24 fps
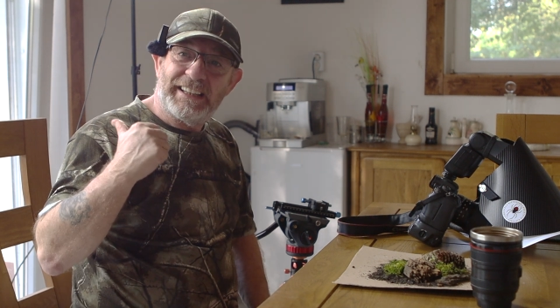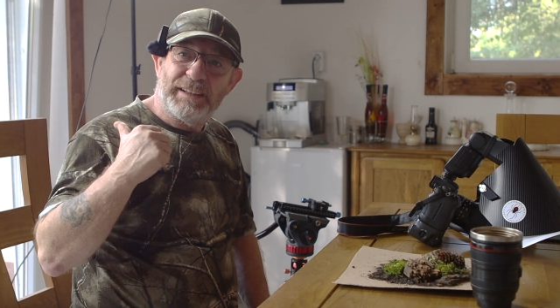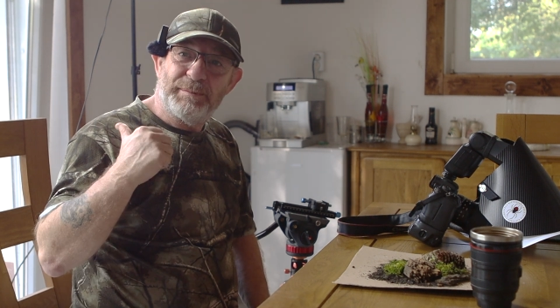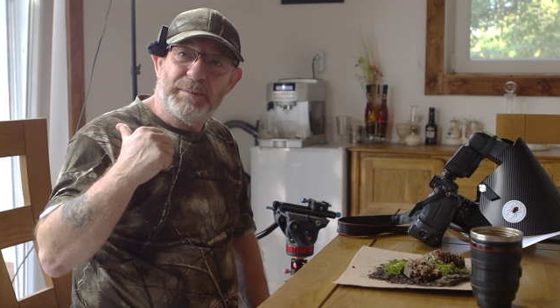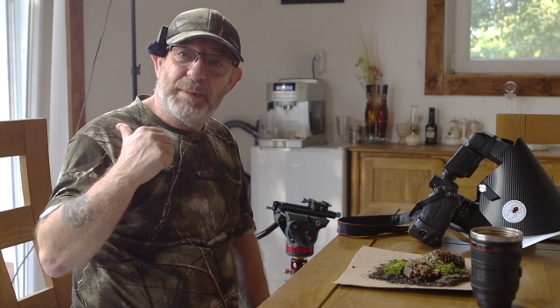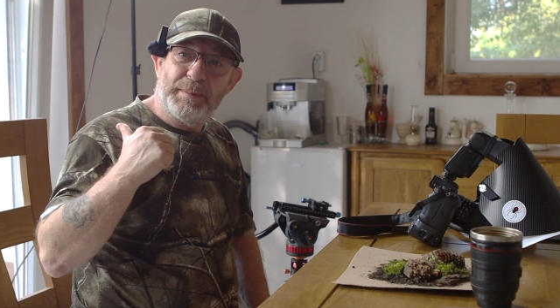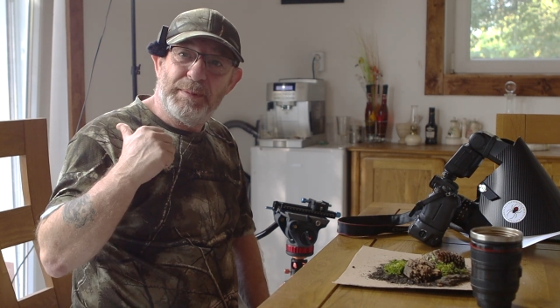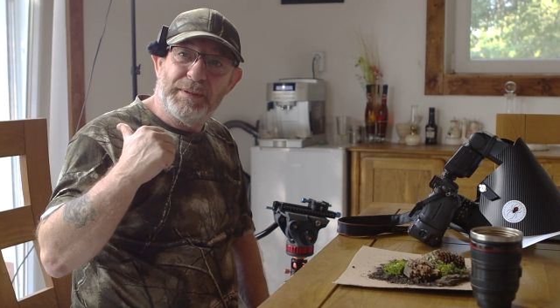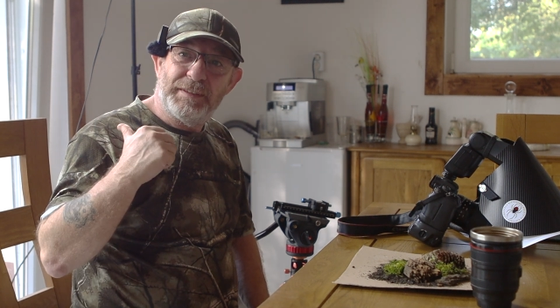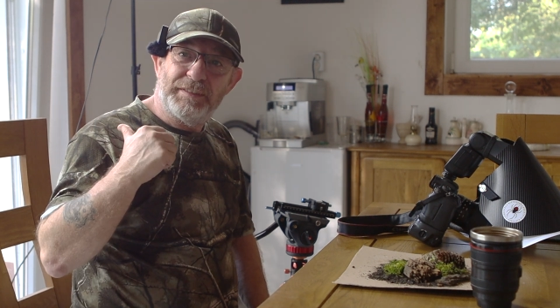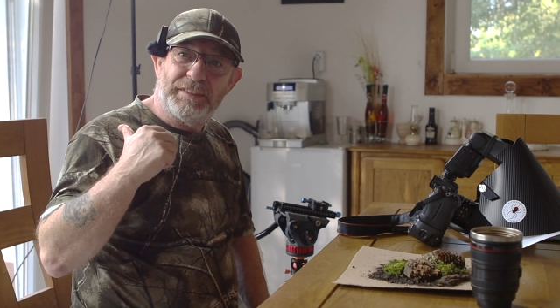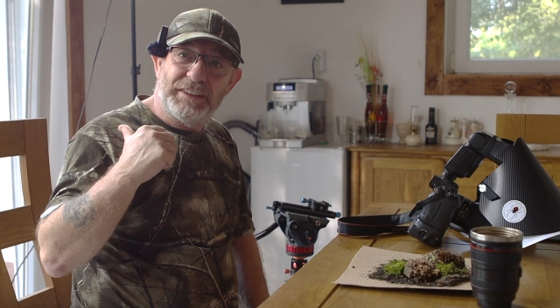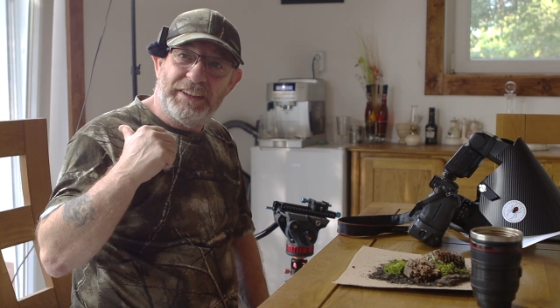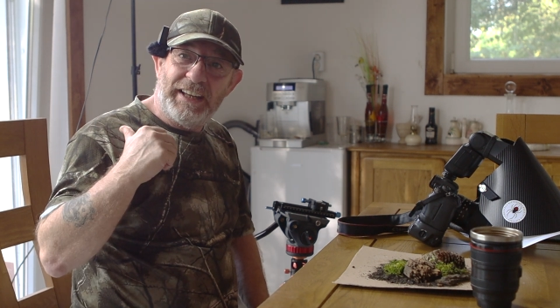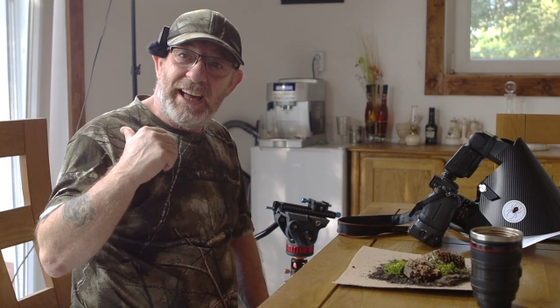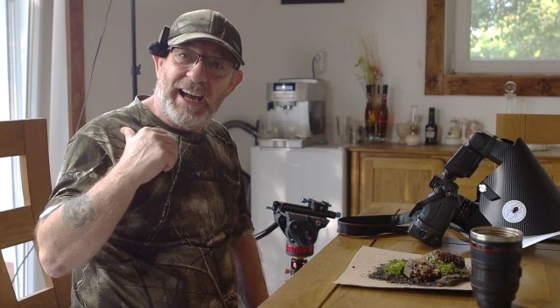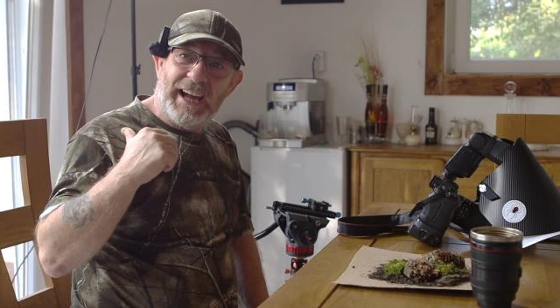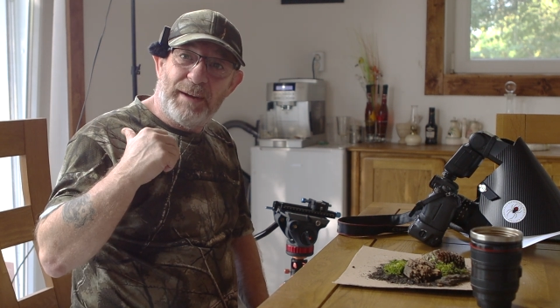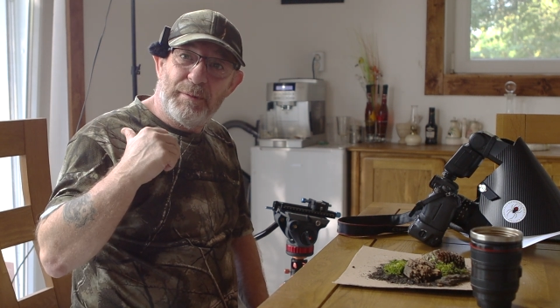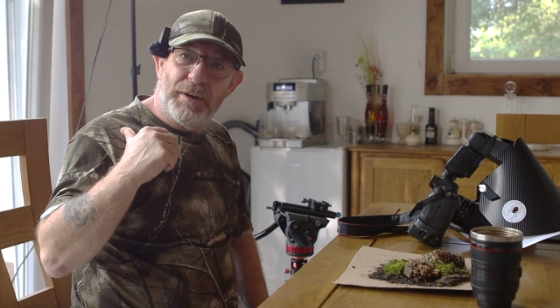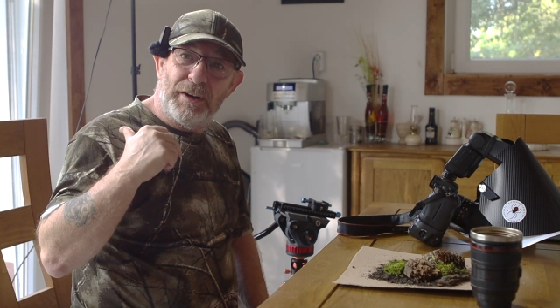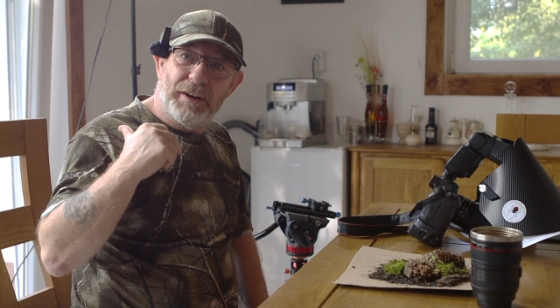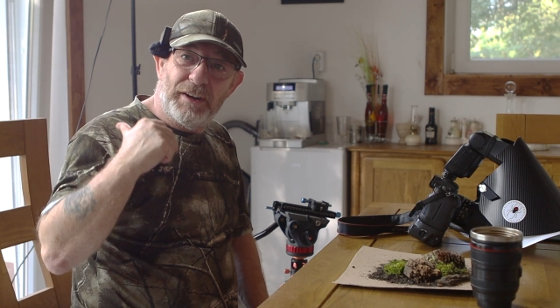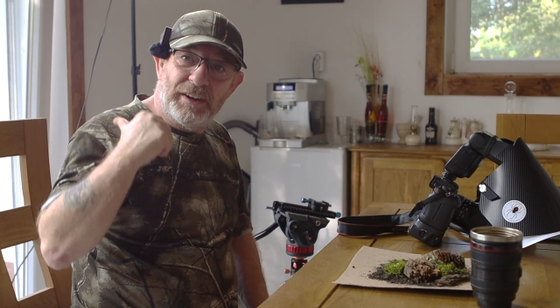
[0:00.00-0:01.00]
can be a bit of a
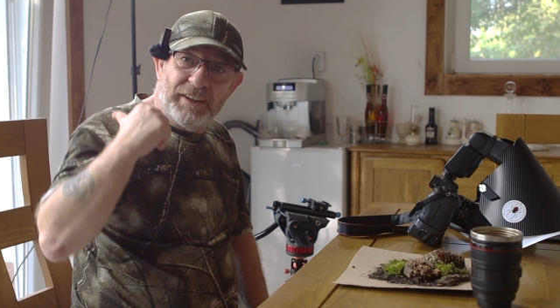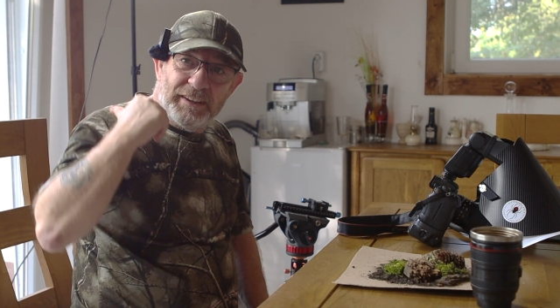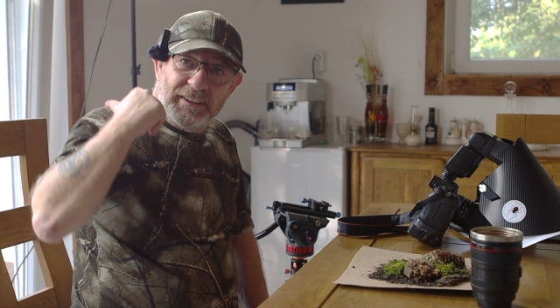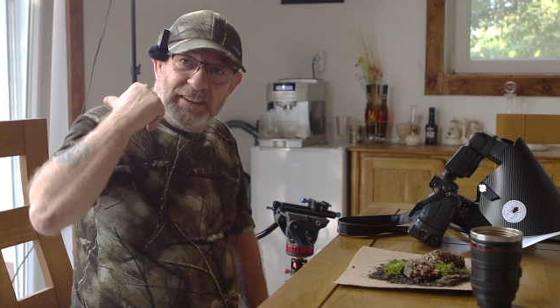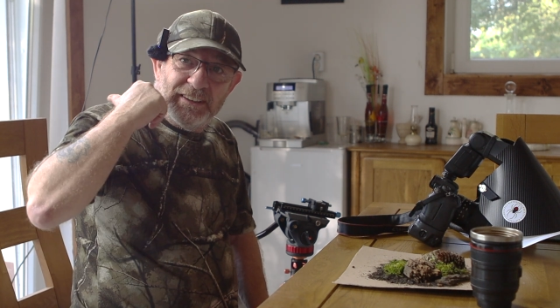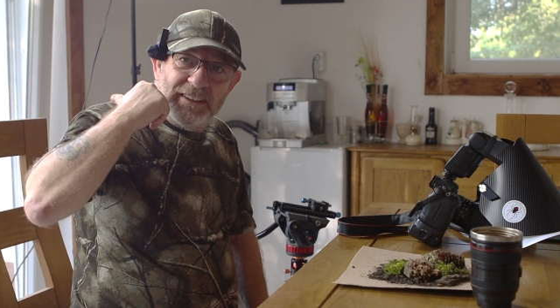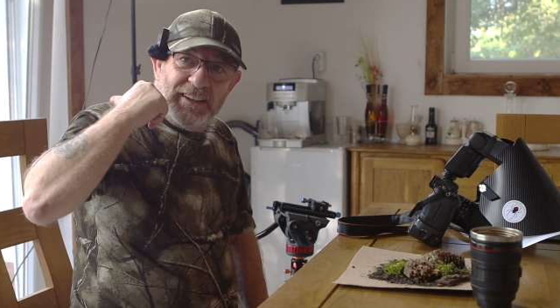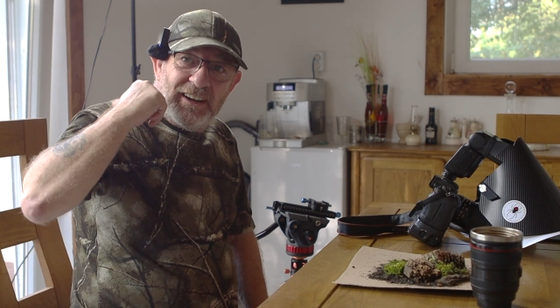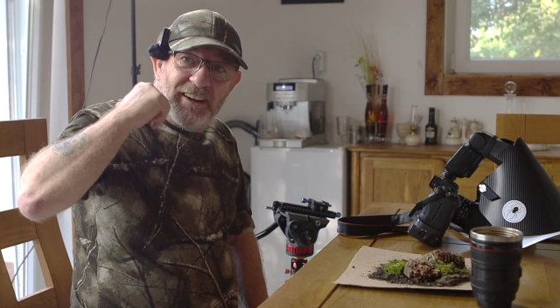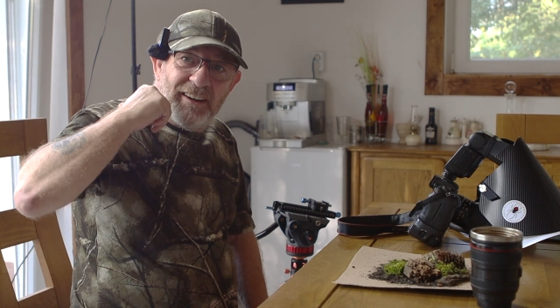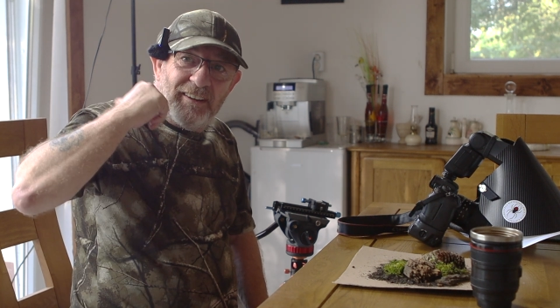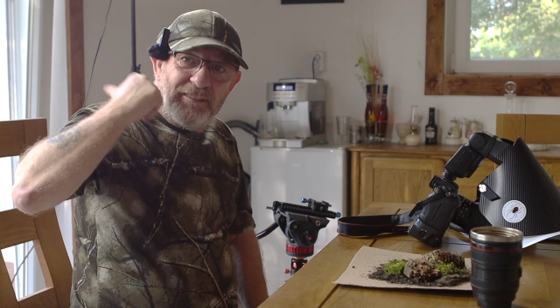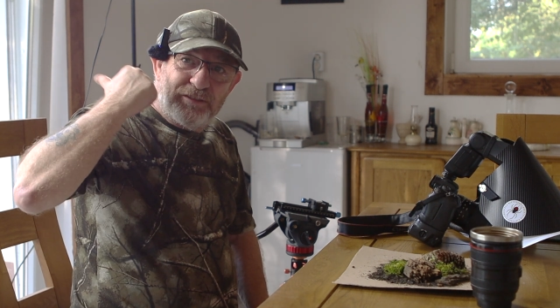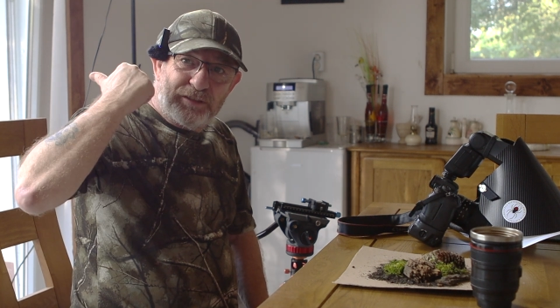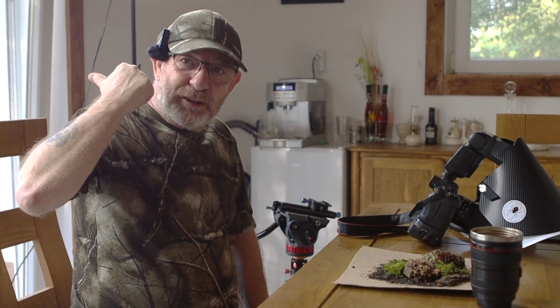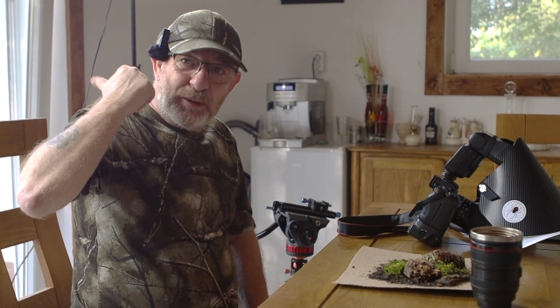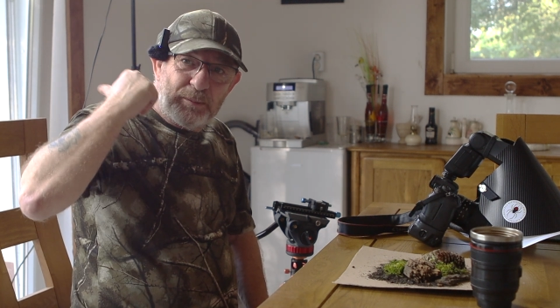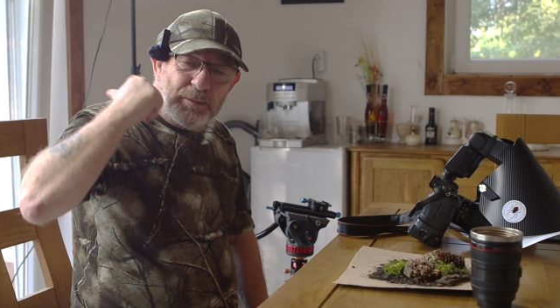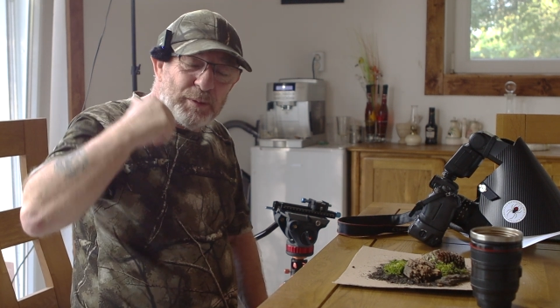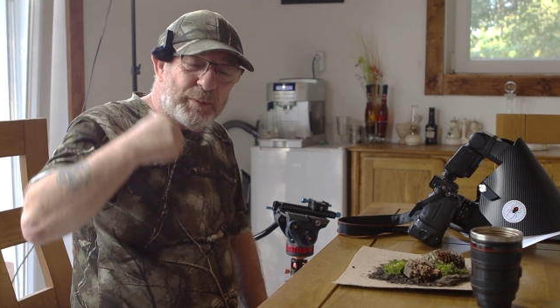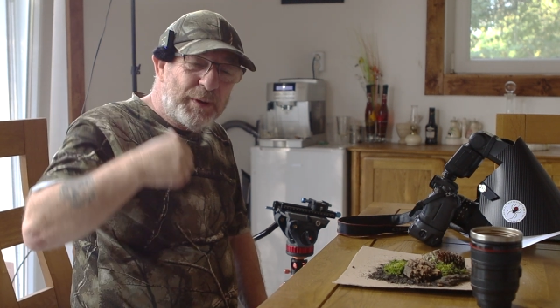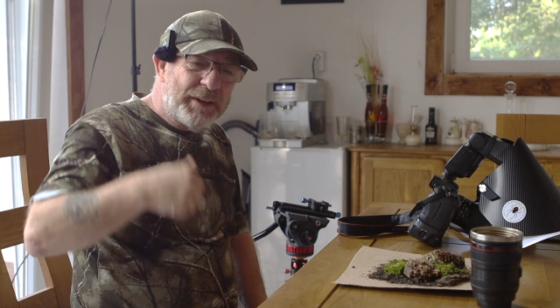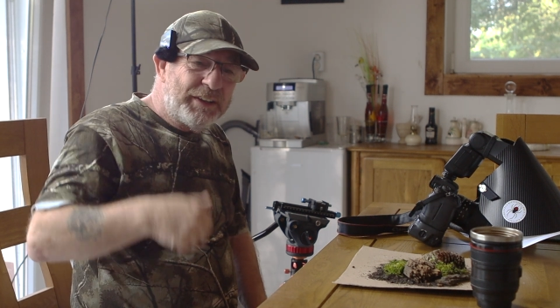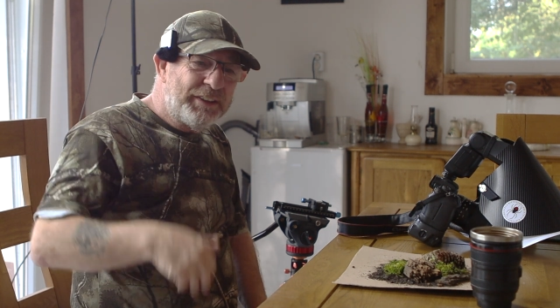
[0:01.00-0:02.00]
nightmare
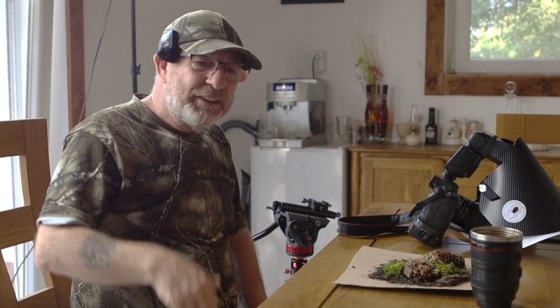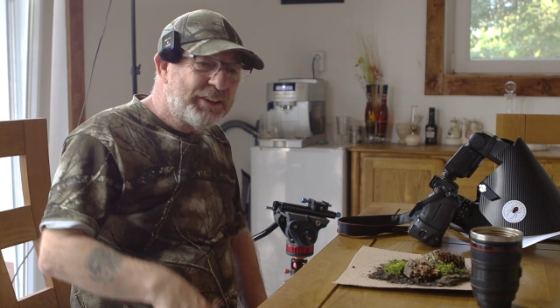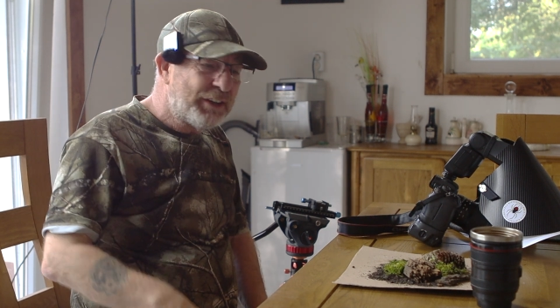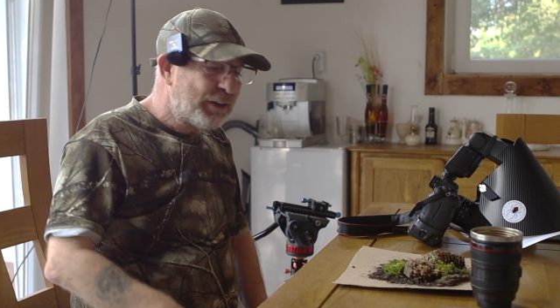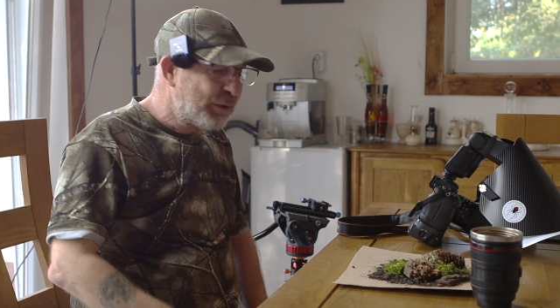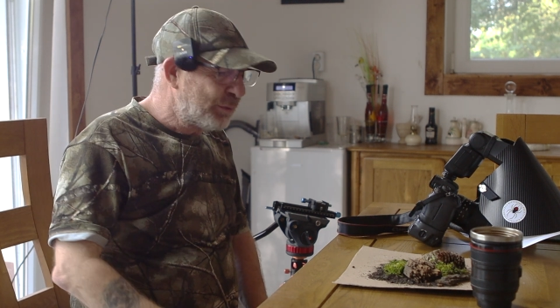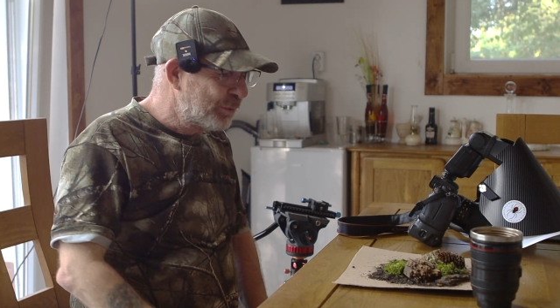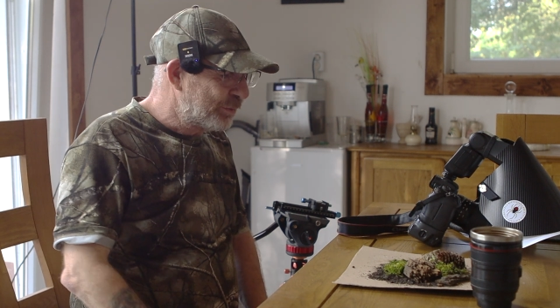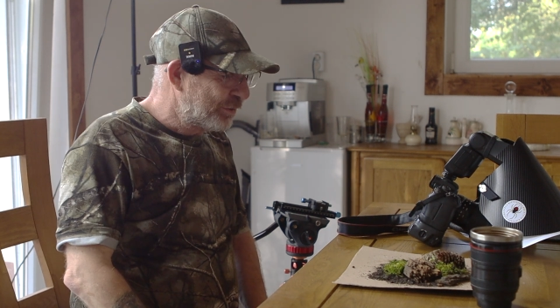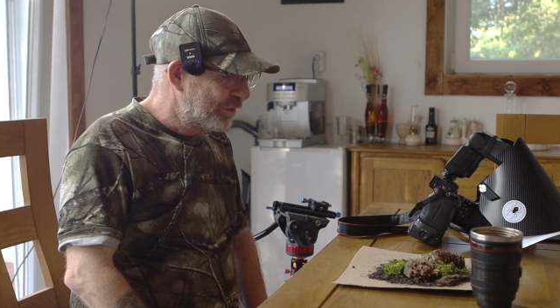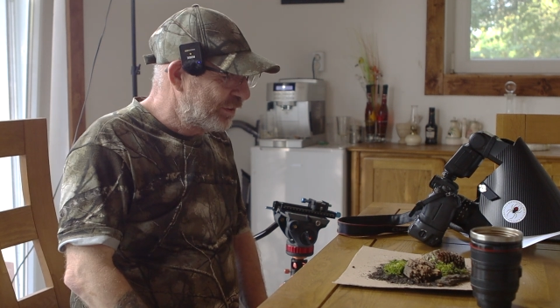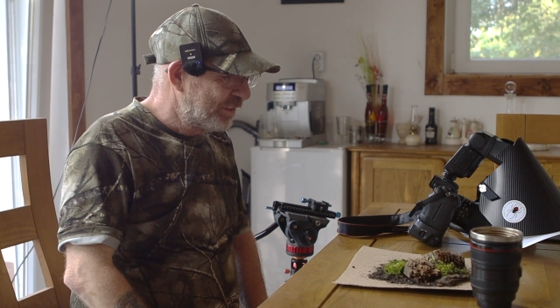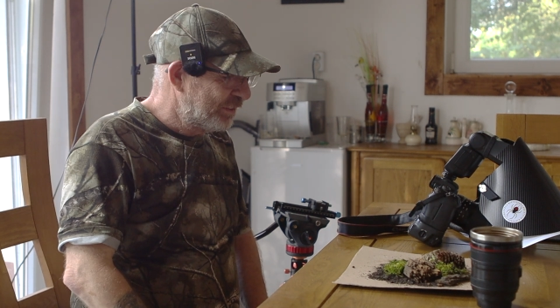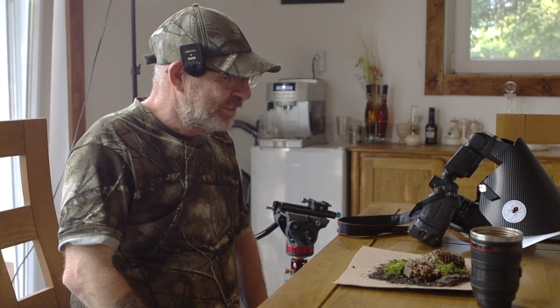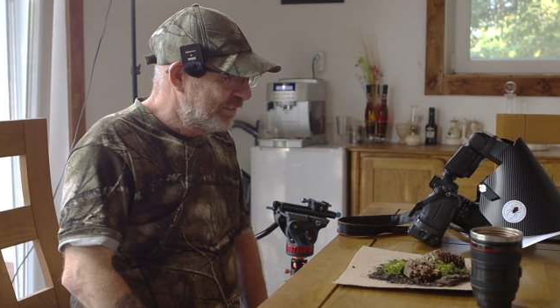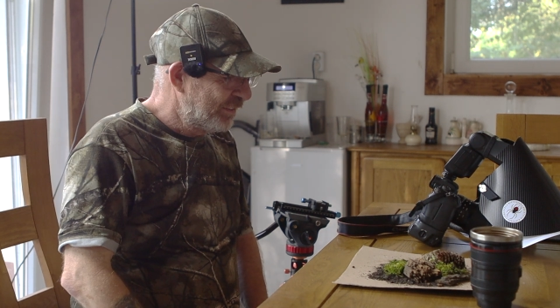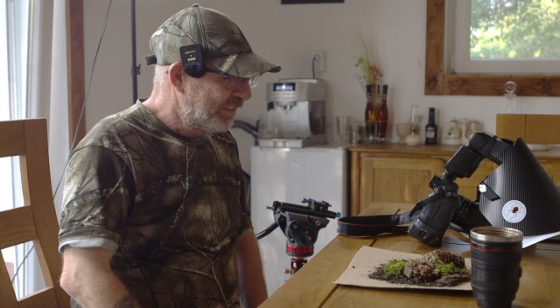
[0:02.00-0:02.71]
from the windows.